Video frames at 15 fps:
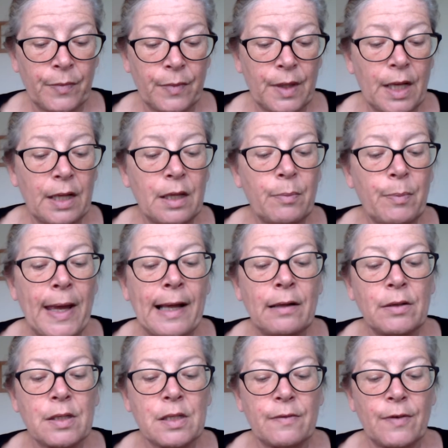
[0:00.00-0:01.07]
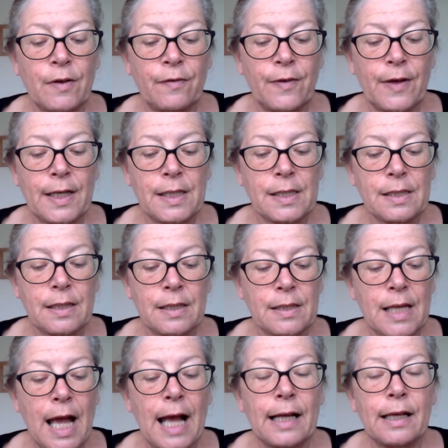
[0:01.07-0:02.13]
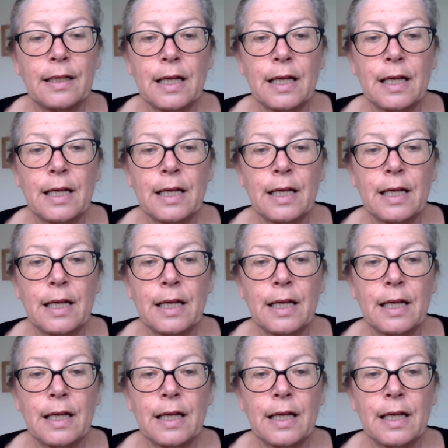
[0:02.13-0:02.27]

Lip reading: Then the paleness of her face, its haggard